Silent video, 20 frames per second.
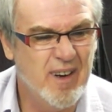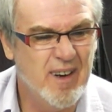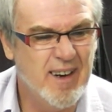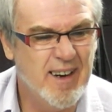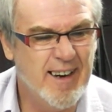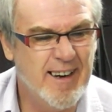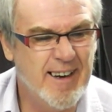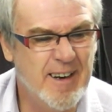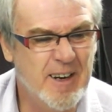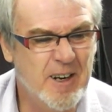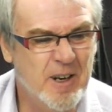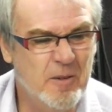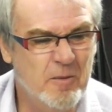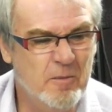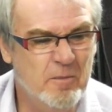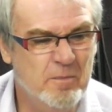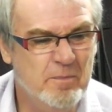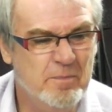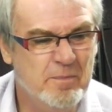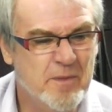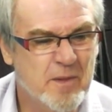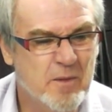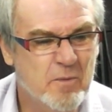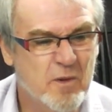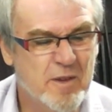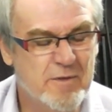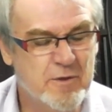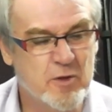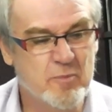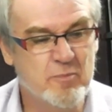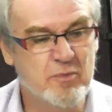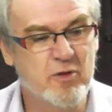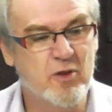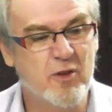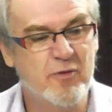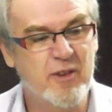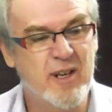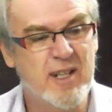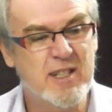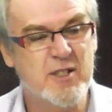Um, we've done
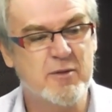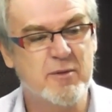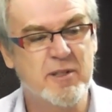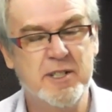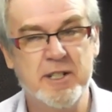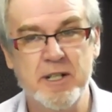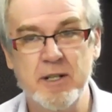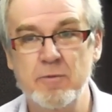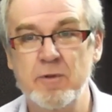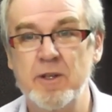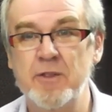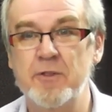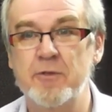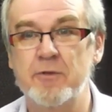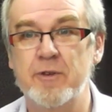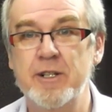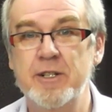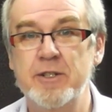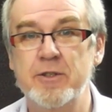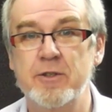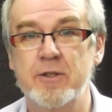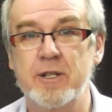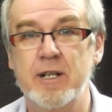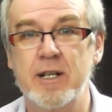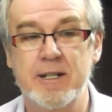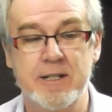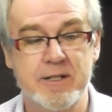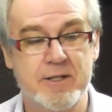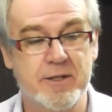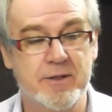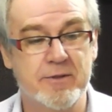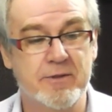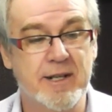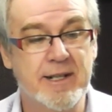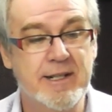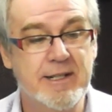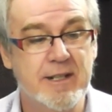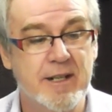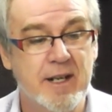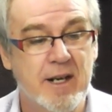profile switching with three short clicks to the
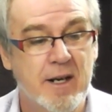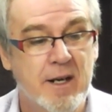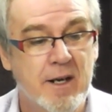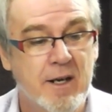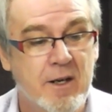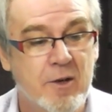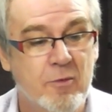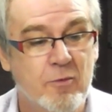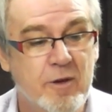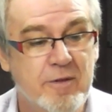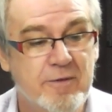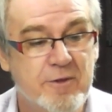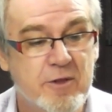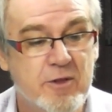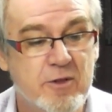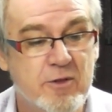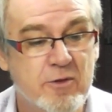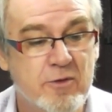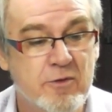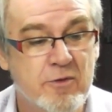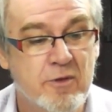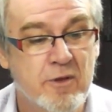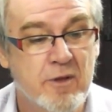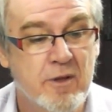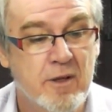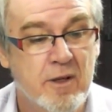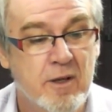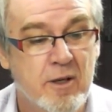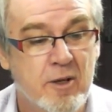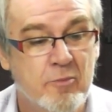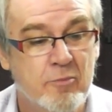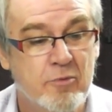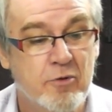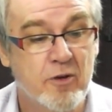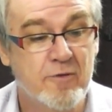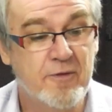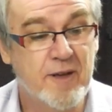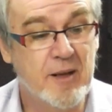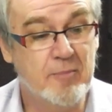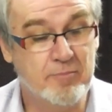right. We've done
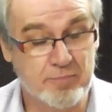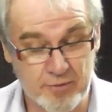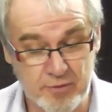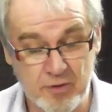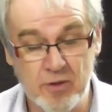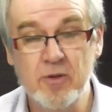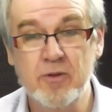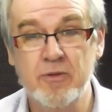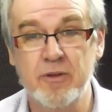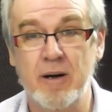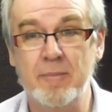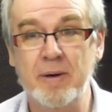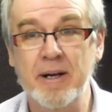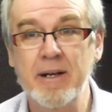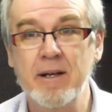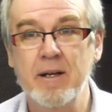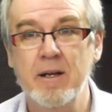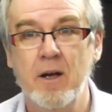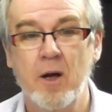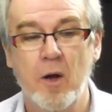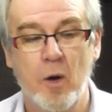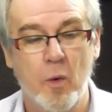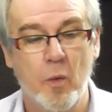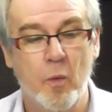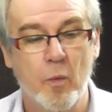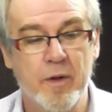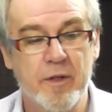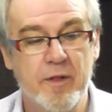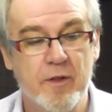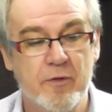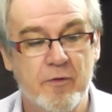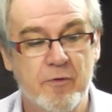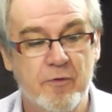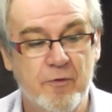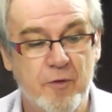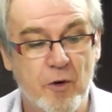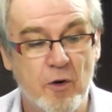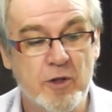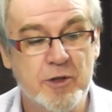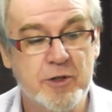profile programming with
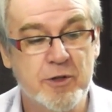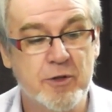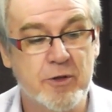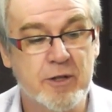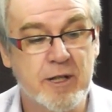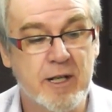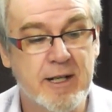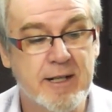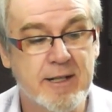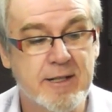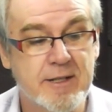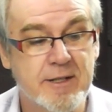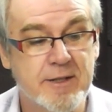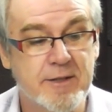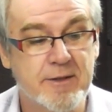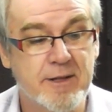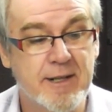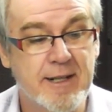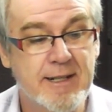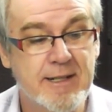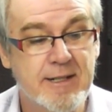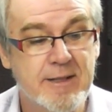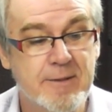four short clicks to the right.